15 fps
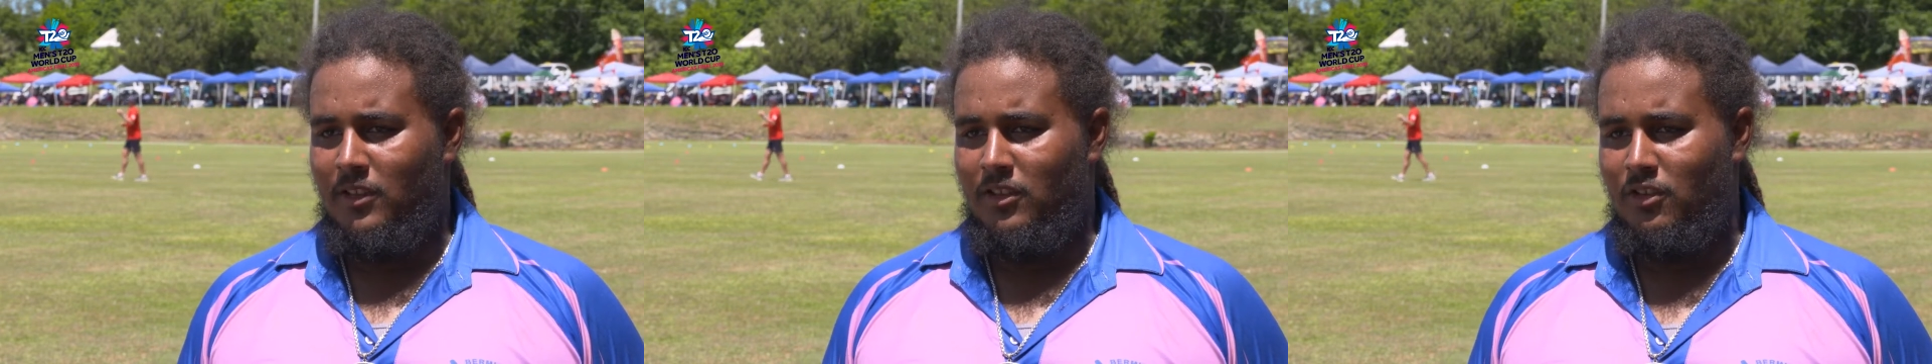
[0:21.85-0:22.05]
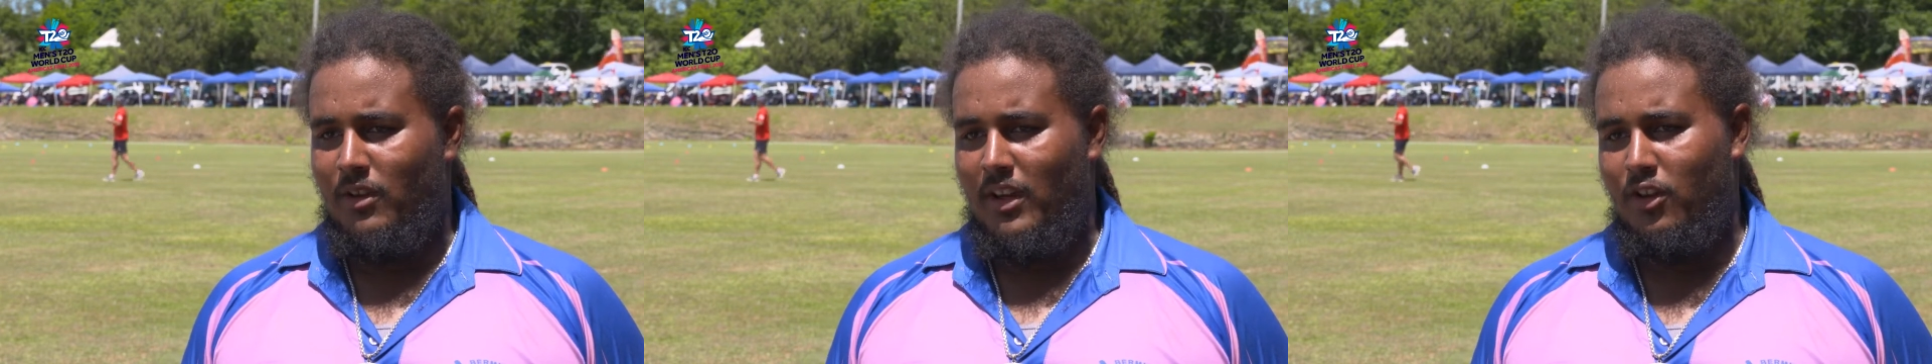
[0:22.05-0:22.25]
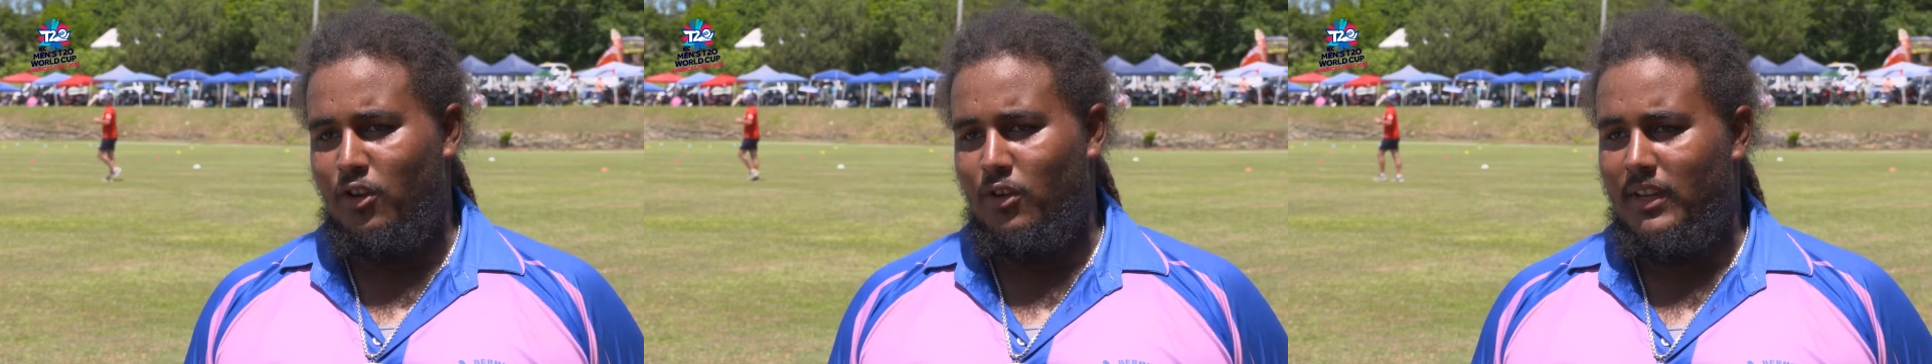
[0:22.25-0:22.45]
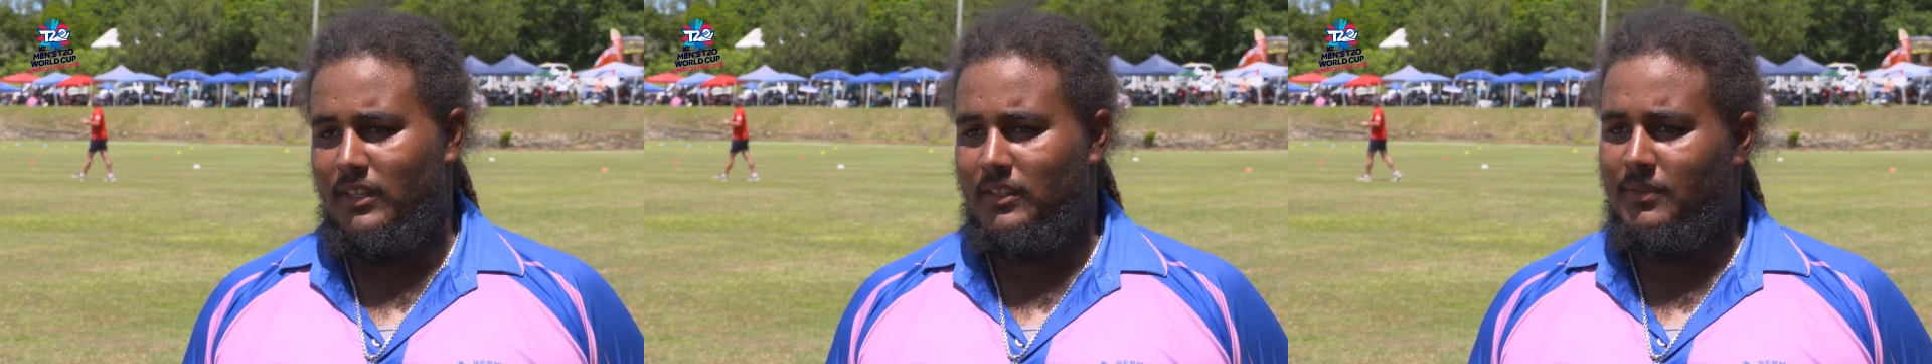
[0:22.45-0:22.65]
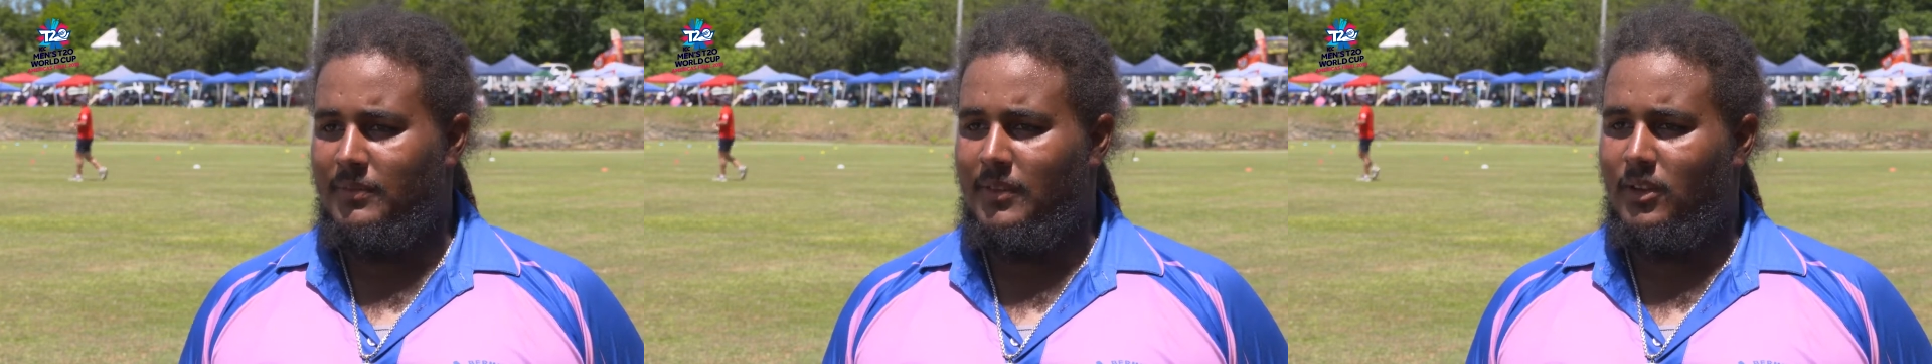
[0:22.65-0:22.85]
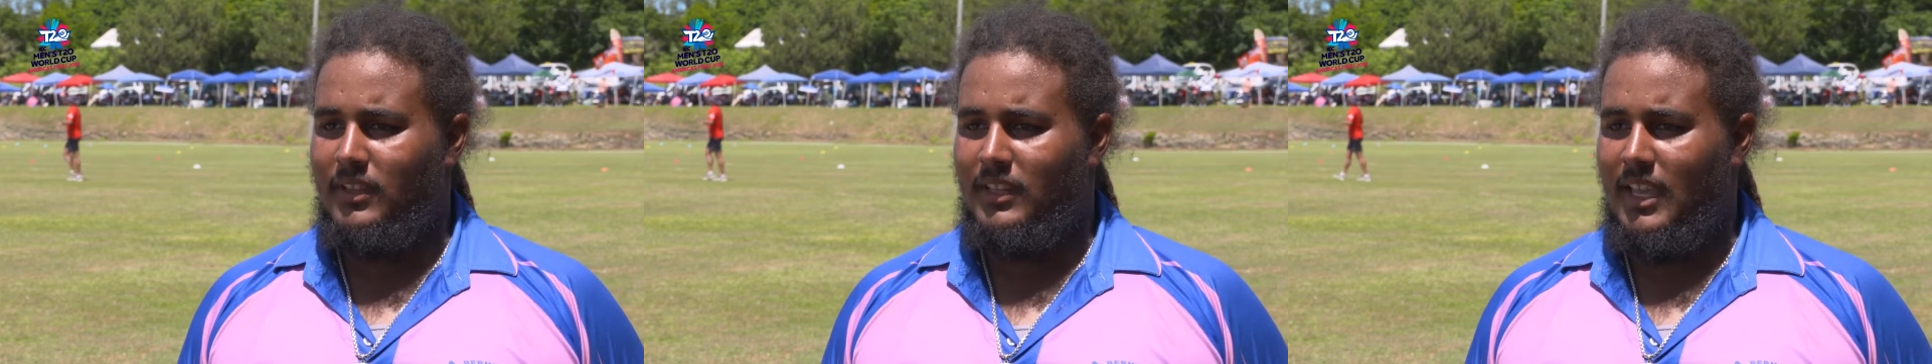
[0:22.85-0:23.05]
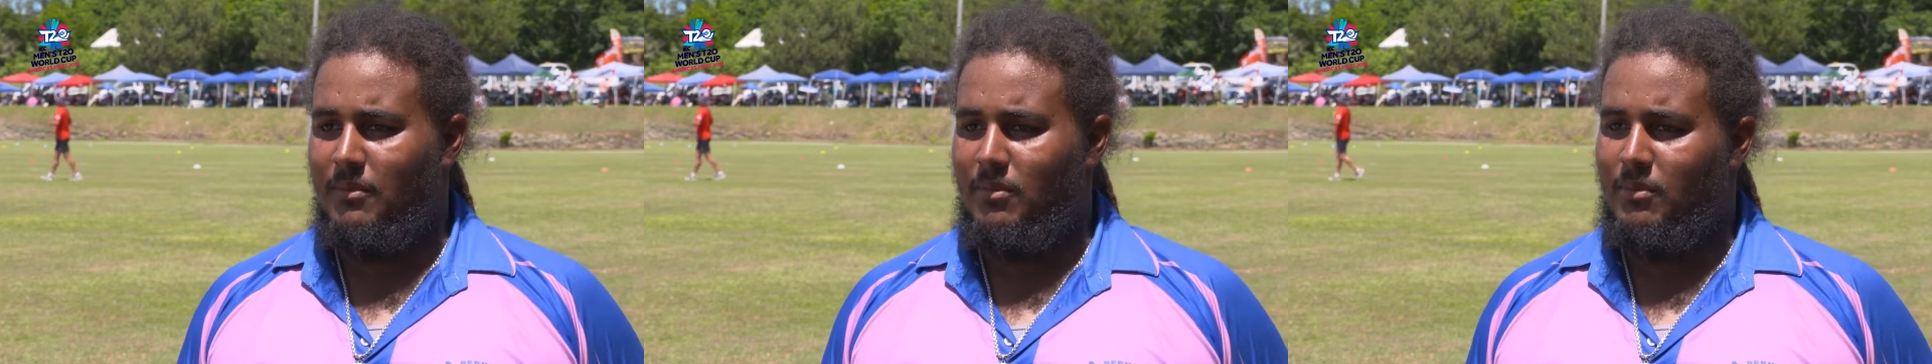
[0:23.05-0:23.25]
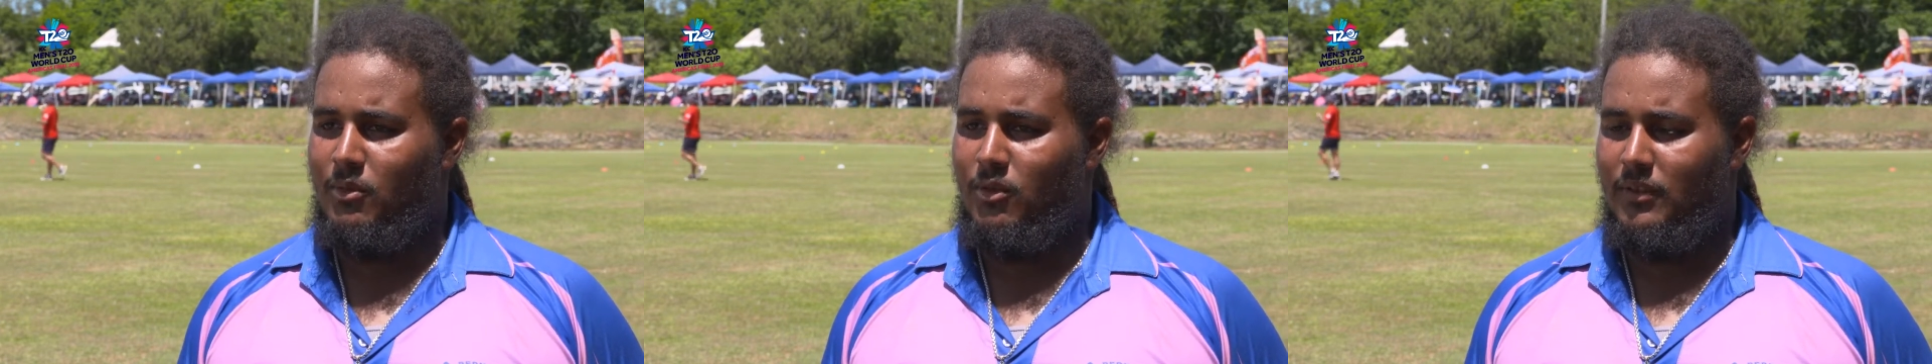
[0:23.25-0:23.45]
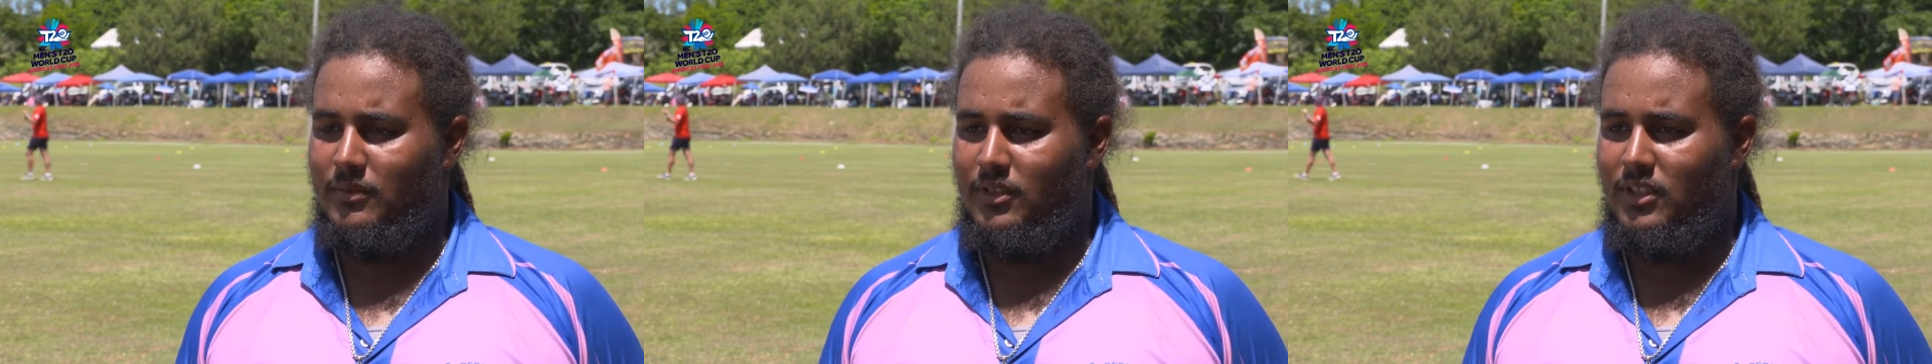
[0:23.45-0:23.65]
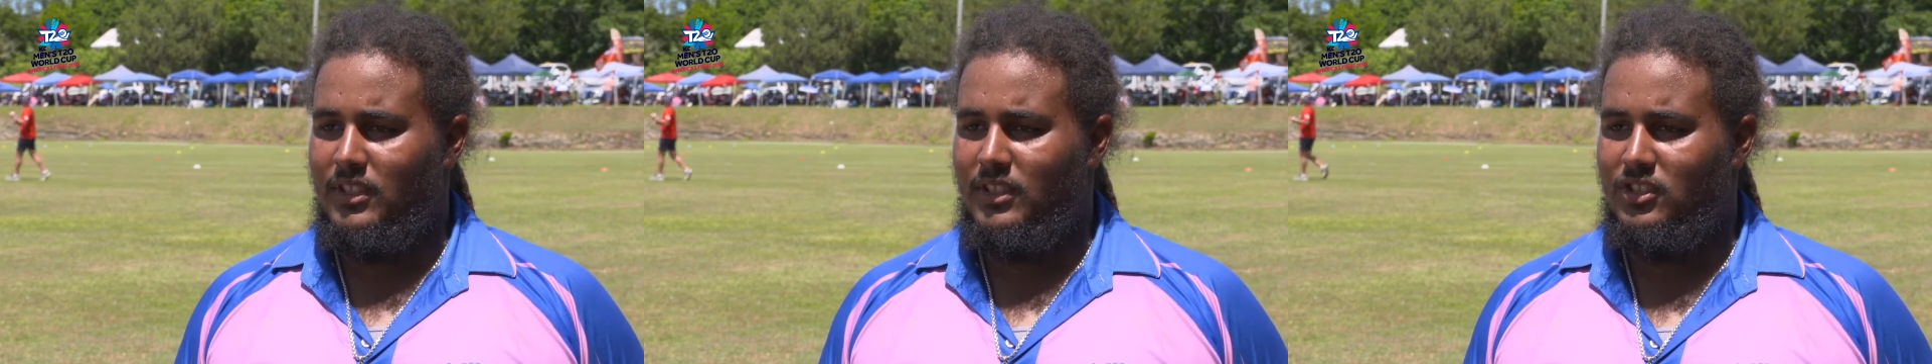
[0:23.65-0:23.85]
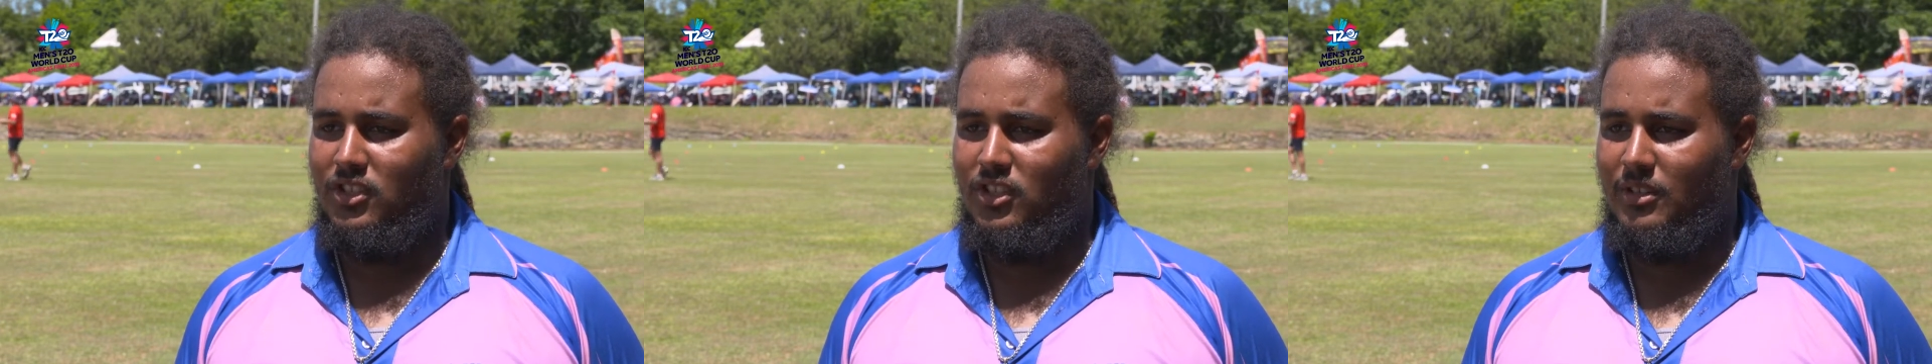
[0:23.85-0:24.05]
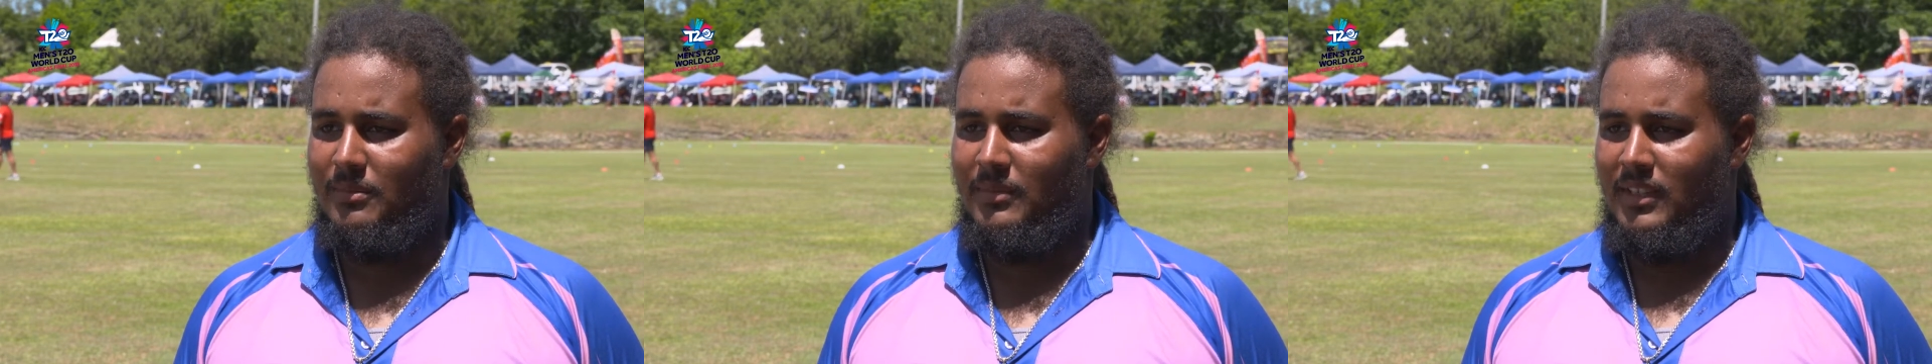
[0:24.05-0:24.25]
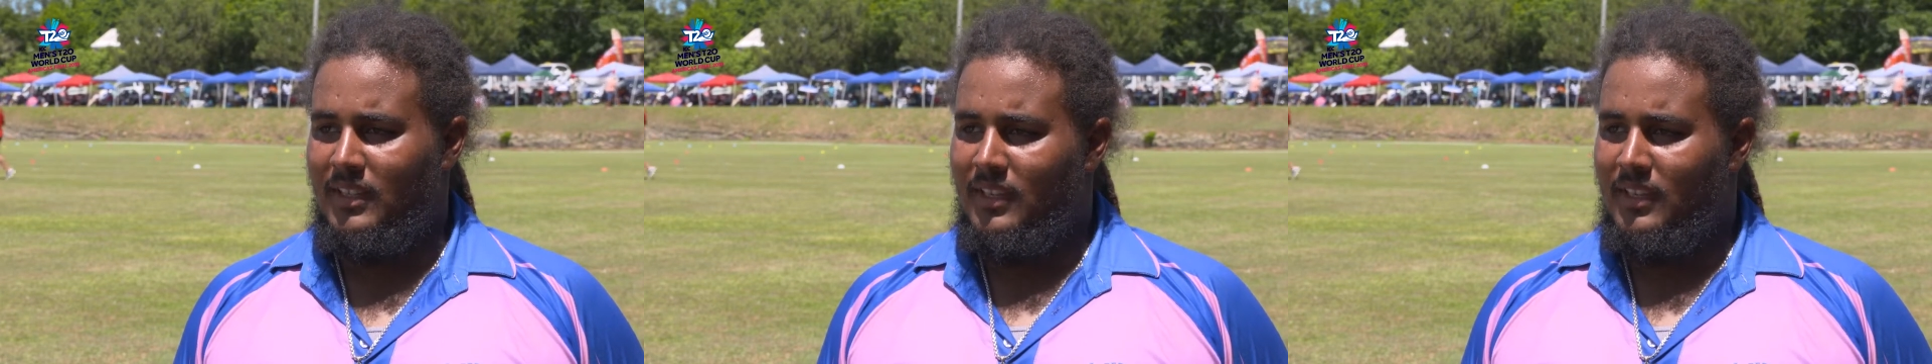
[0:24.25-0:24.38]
You know, I always felt capable of doing the job